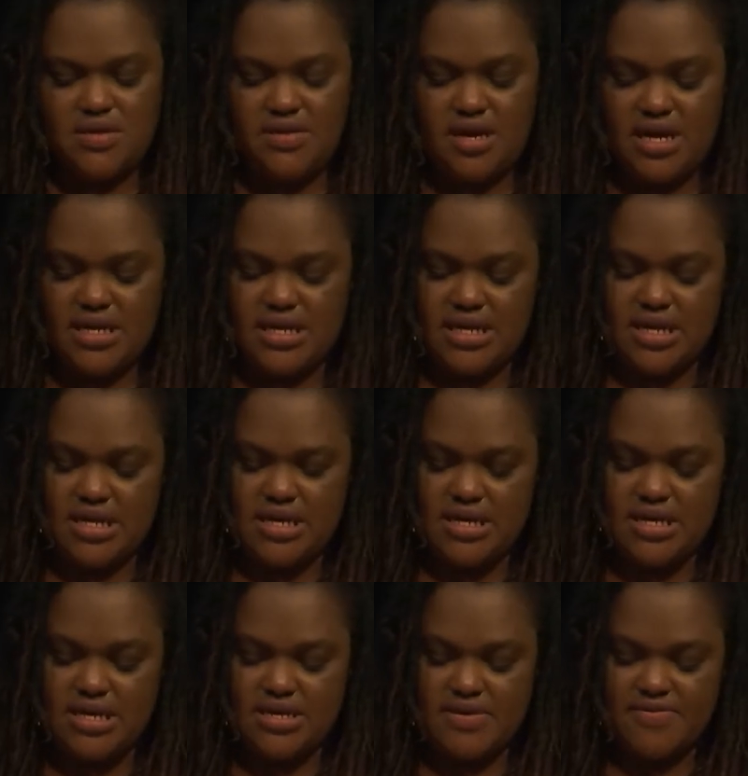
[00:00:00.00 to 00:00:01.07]
idea
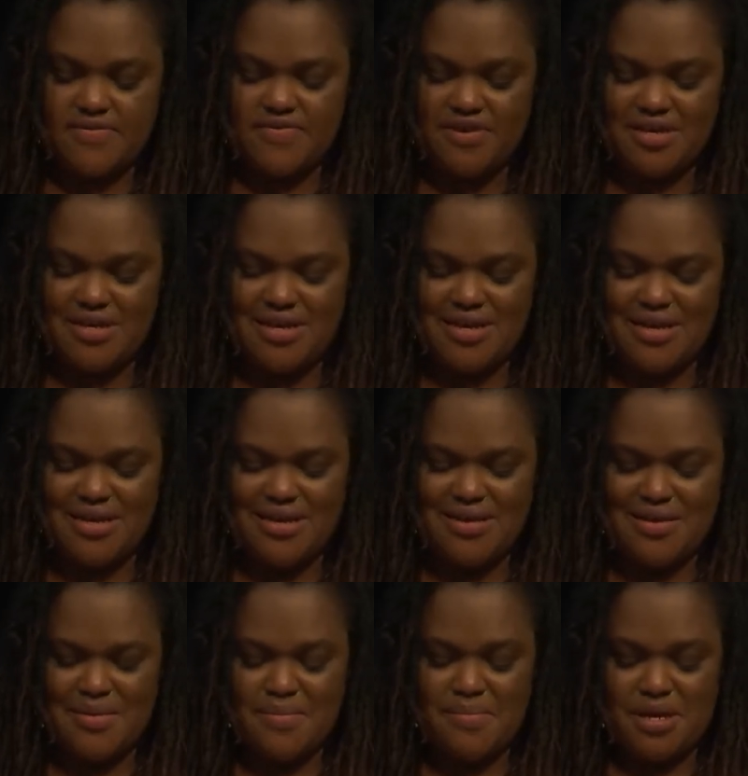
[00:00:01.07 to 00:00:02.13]
of
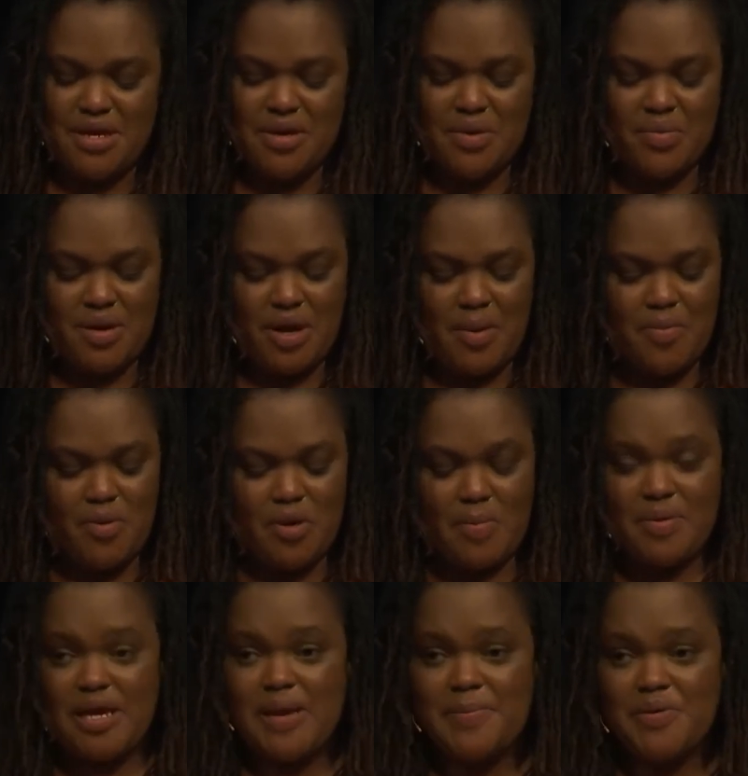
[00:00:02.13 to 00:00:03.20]
being around more
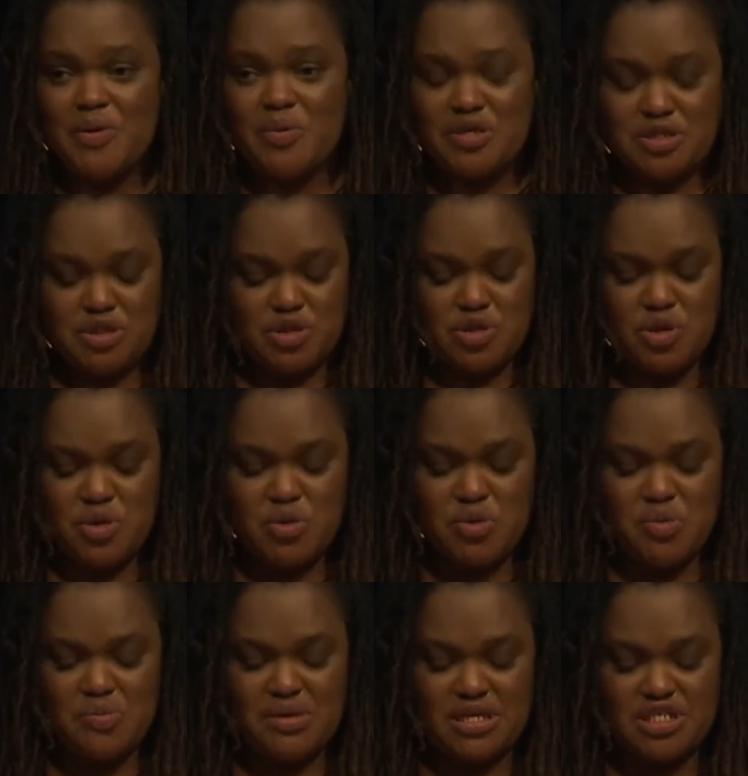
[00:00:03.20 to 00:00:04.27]
people was too
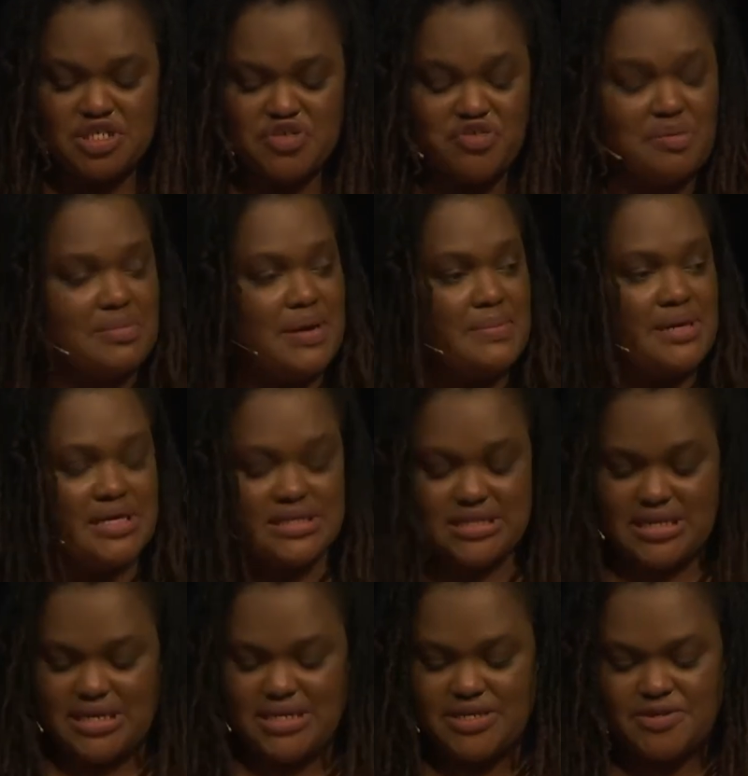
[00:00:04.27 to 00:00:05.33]
much for my mind to
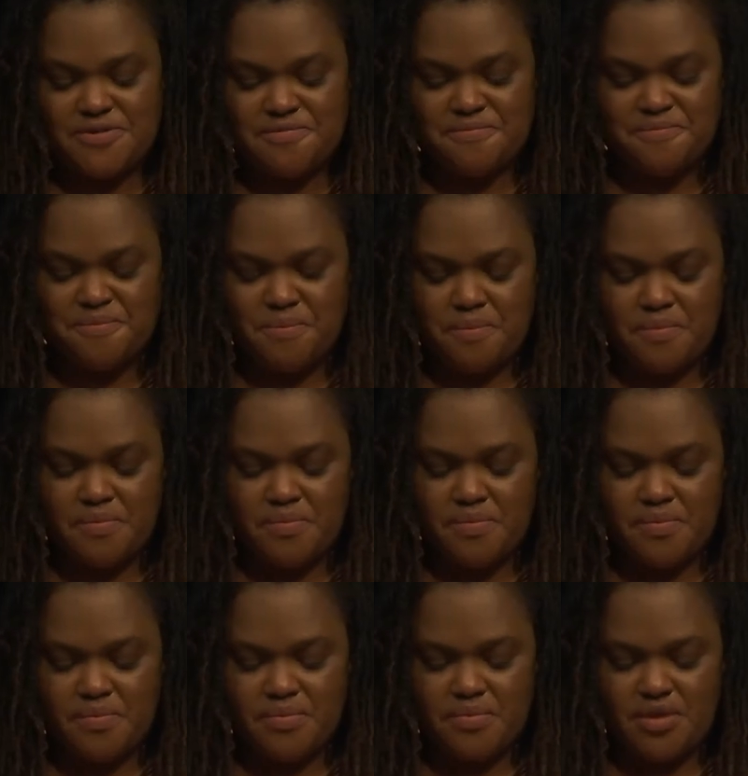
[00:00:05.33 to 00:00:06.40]
handle.
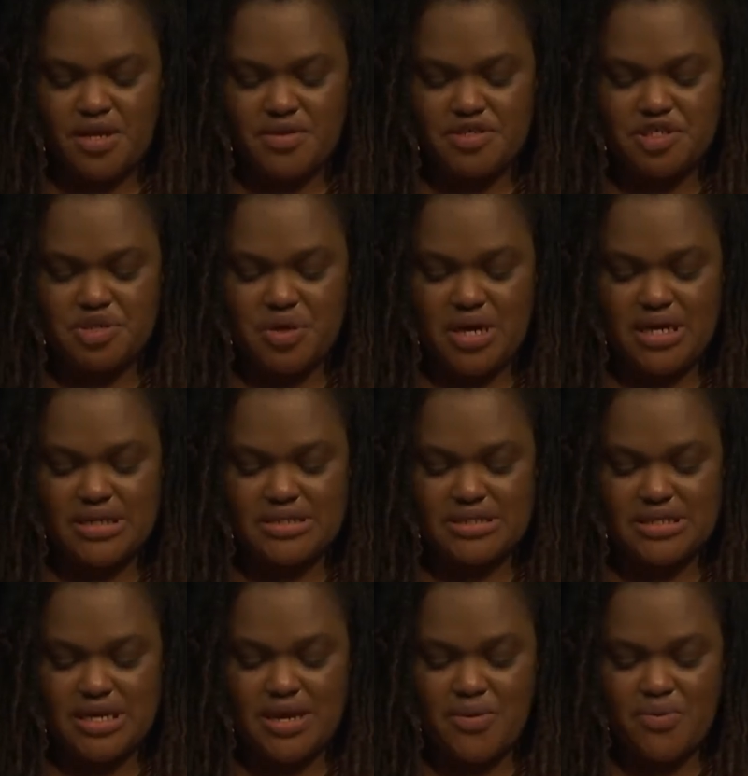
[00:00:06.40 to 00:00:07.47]
I was trying to
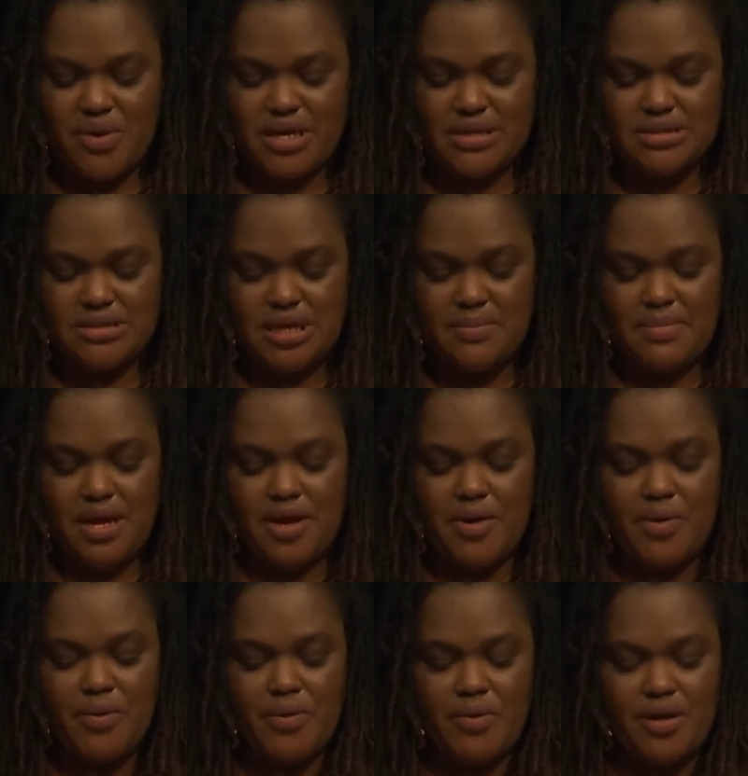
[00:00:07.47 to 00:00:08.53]
get rest on my
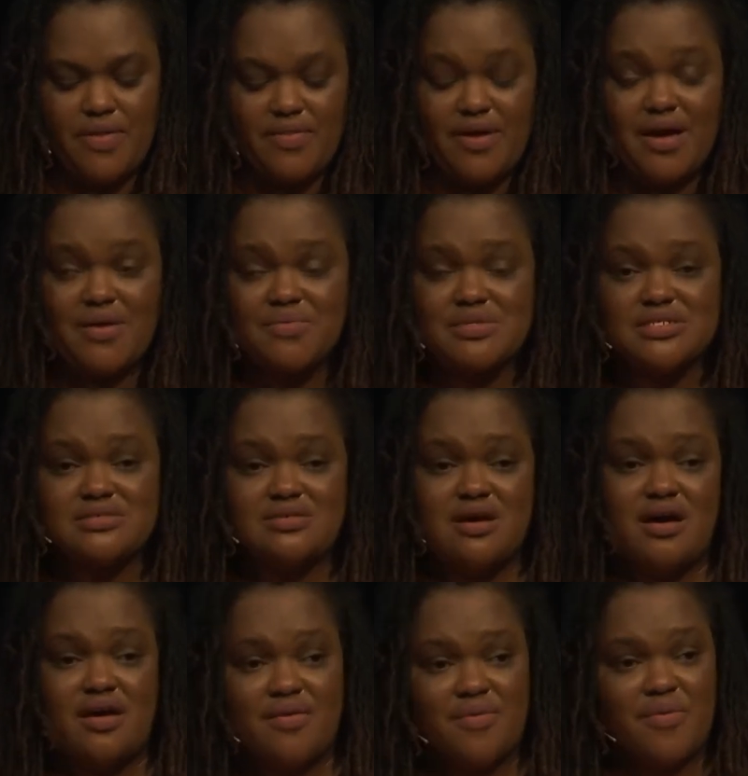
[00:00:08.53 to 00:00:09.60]
own, and that was
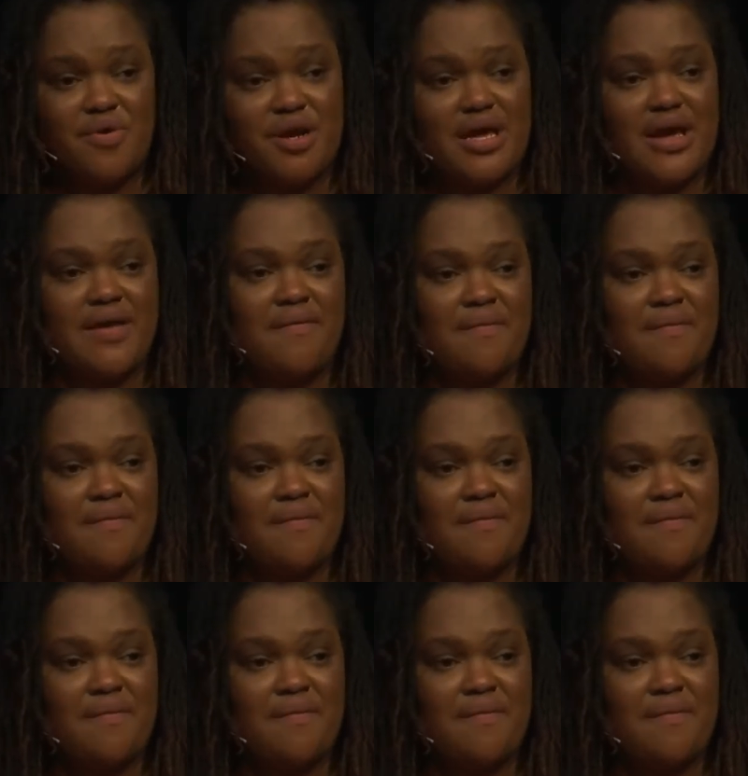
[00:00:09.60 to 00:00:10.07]
not working.